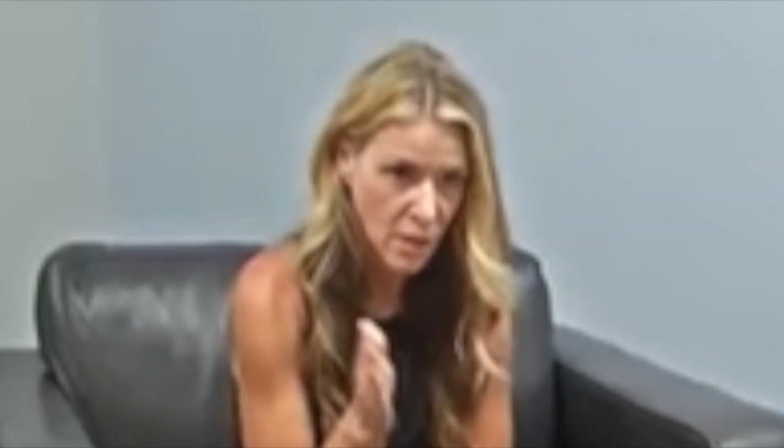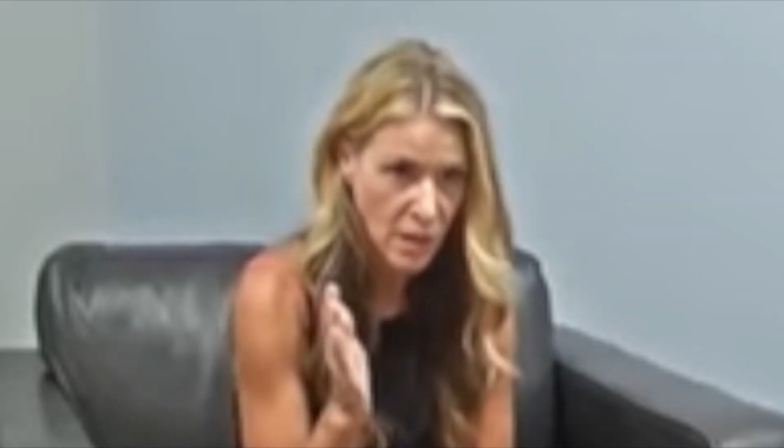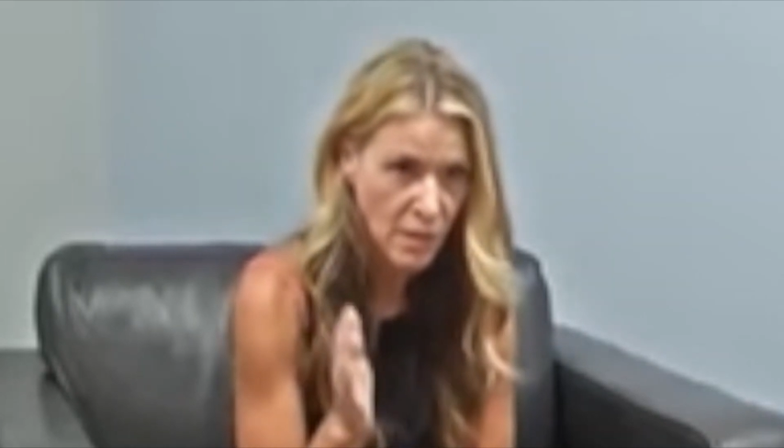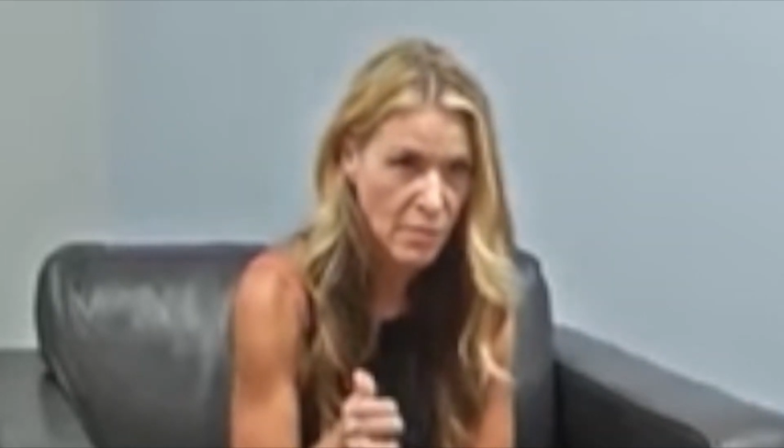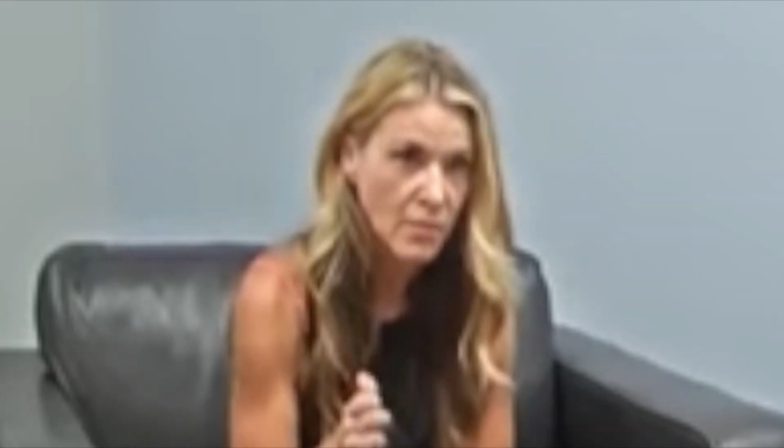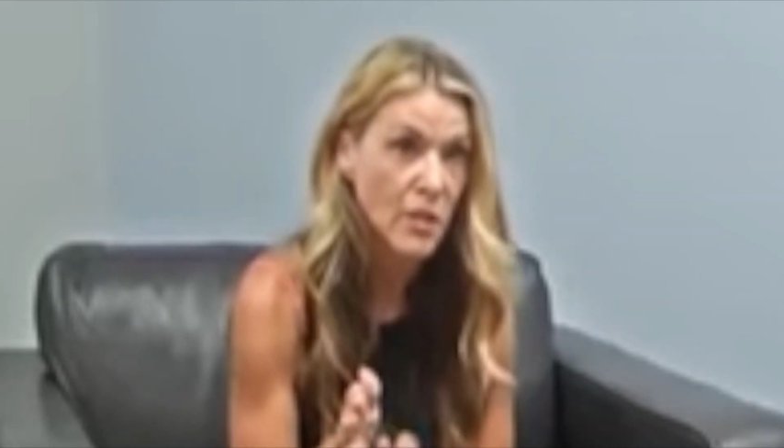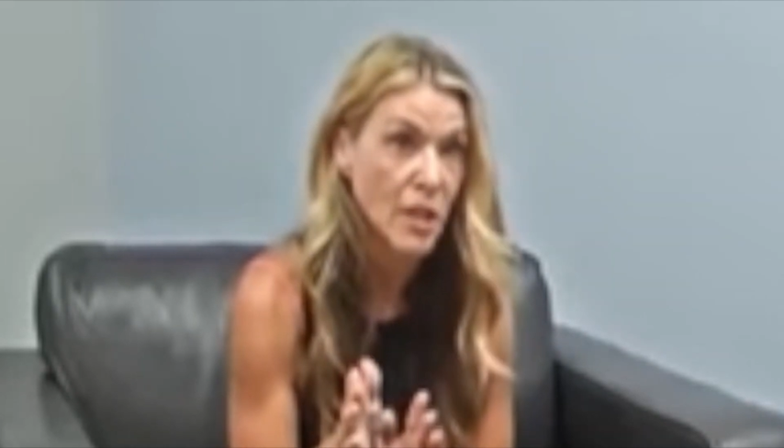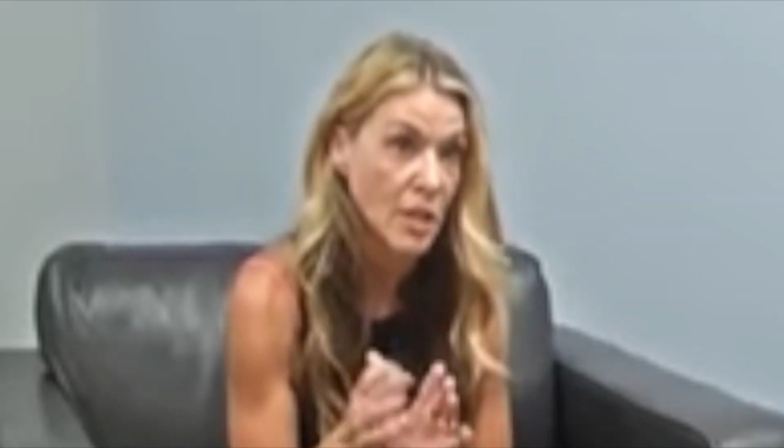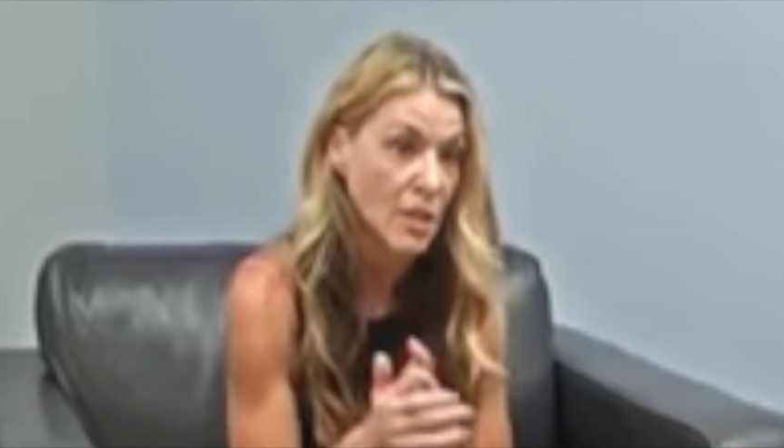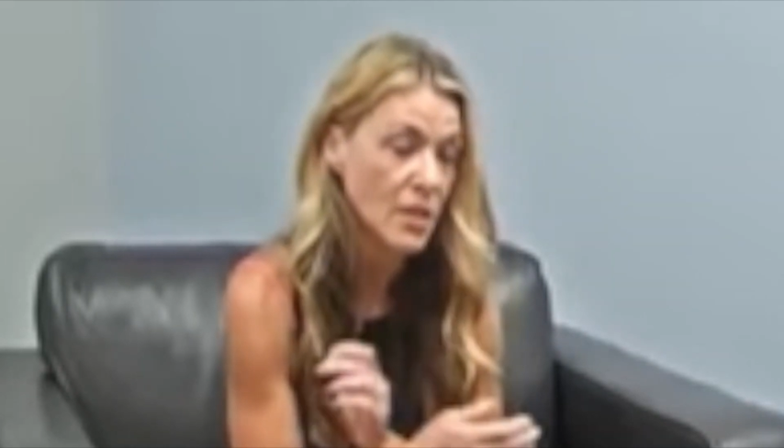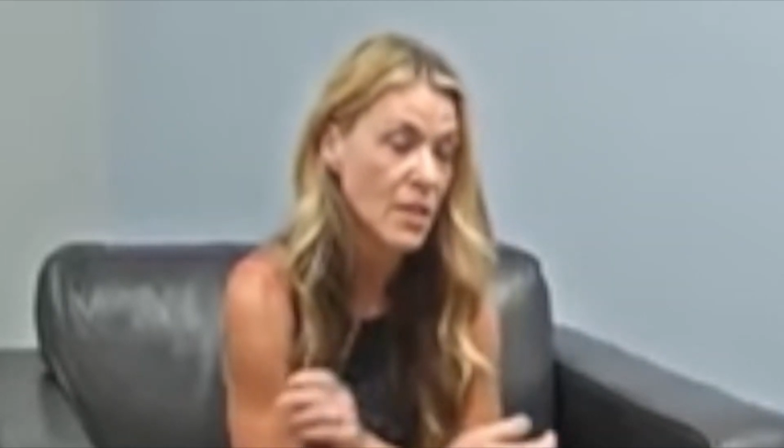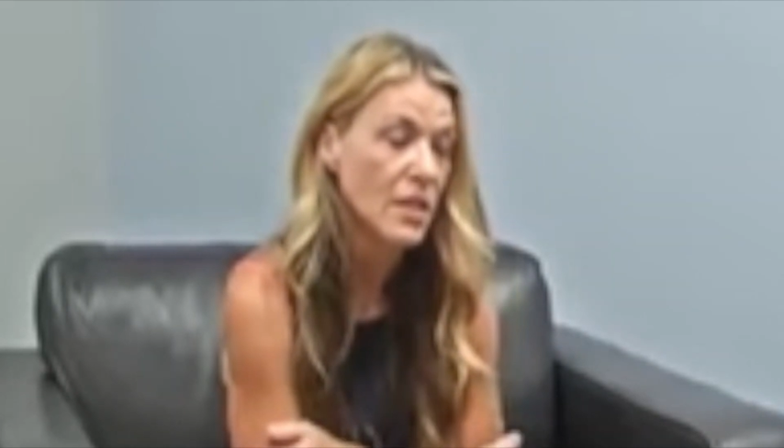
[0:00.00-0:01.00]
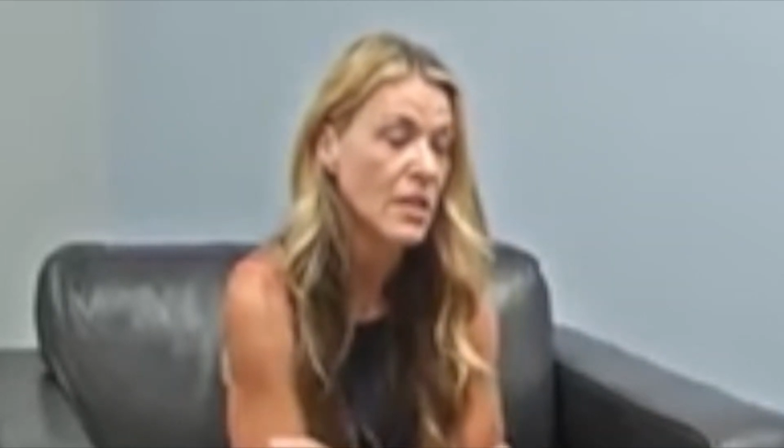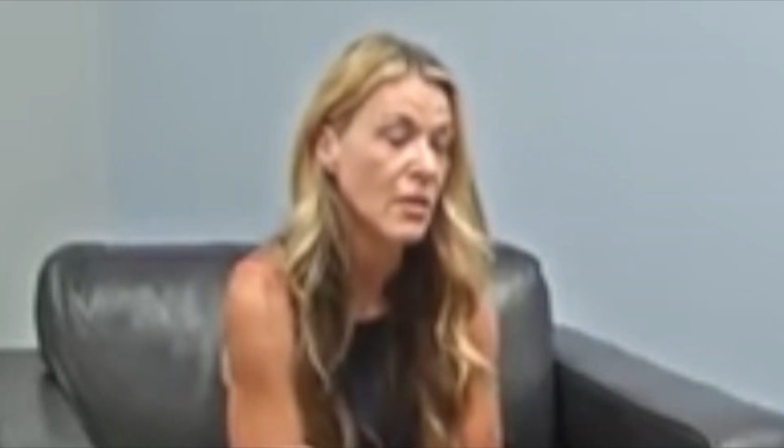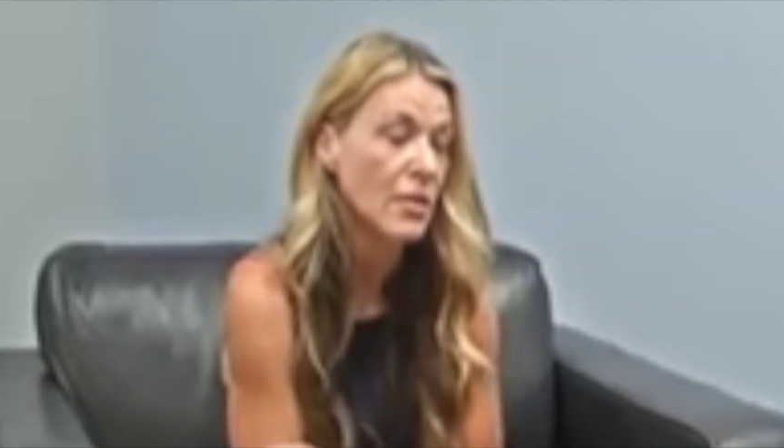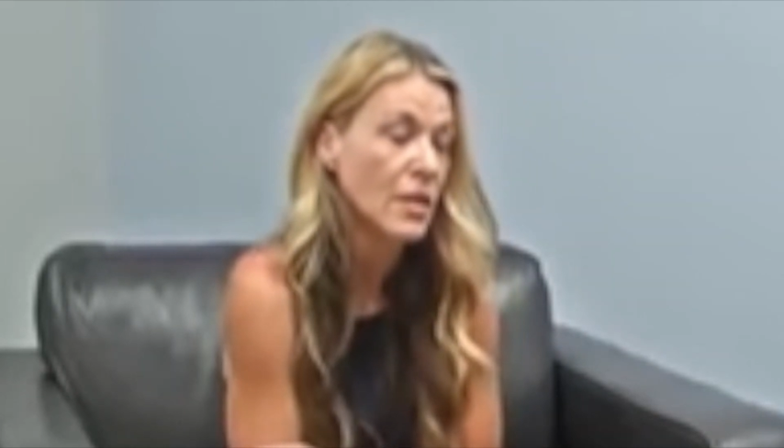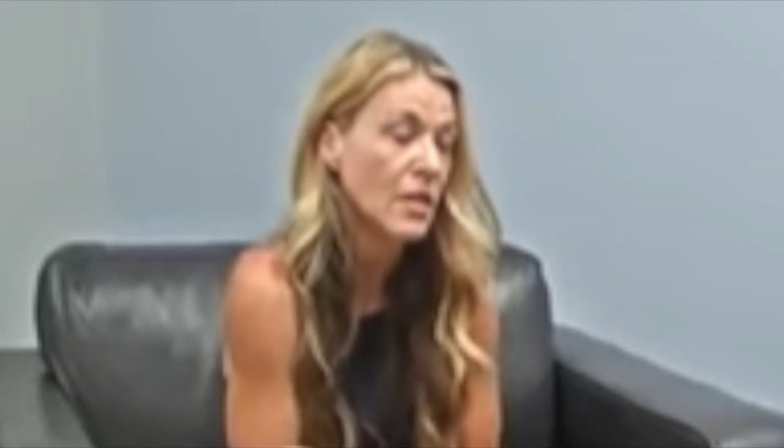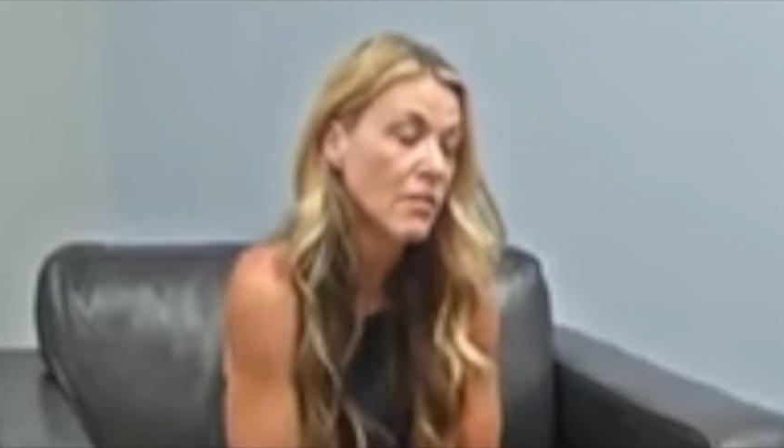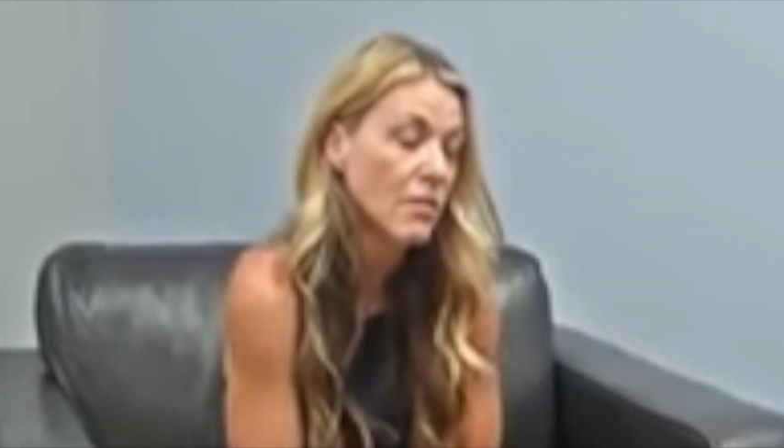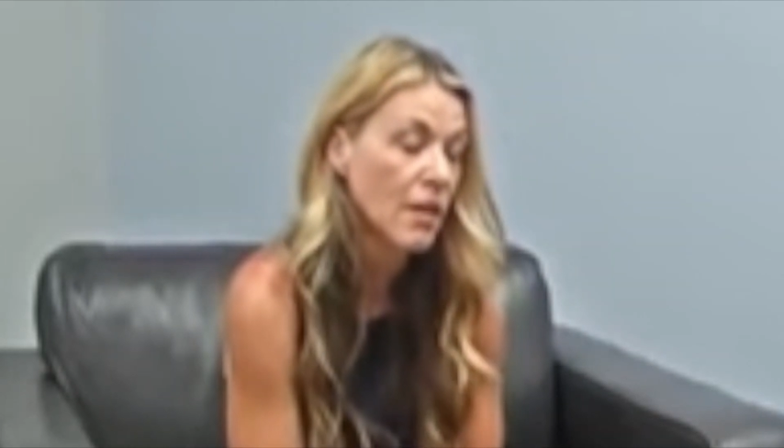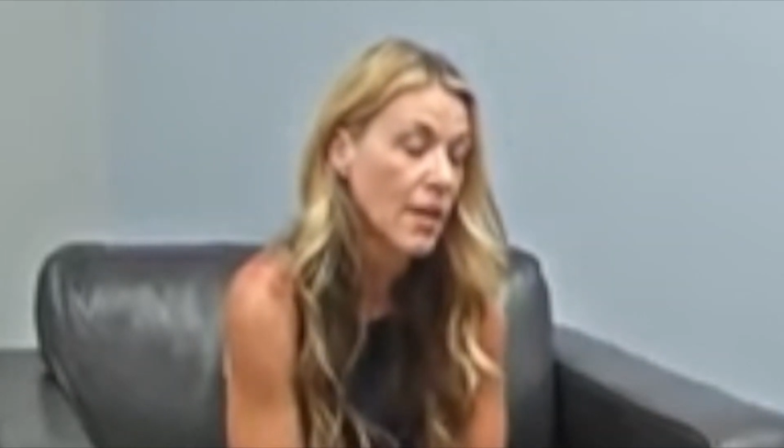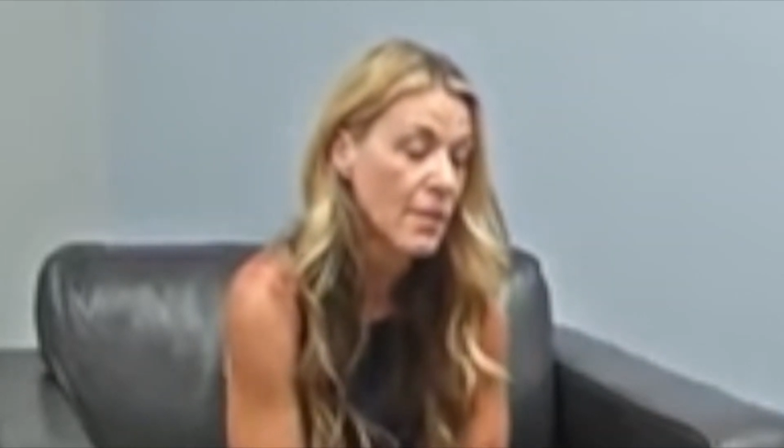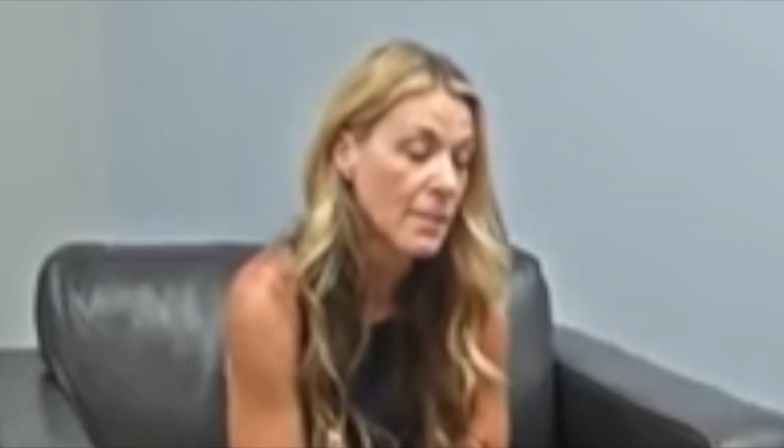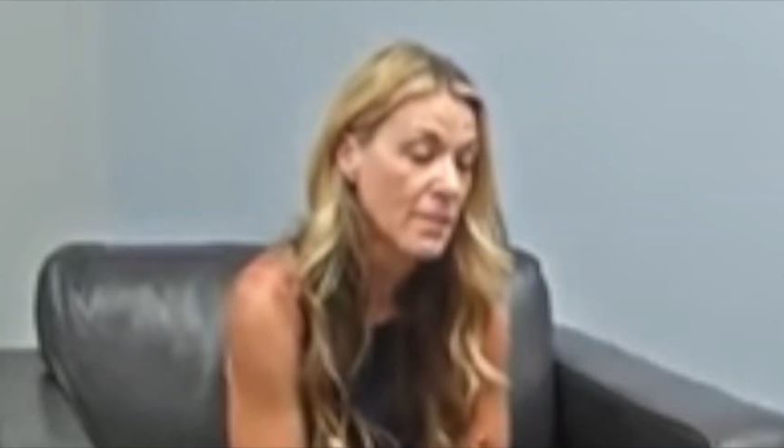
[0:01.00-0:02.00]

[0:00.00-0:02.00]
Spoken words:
time. Yes. So I was like, okay.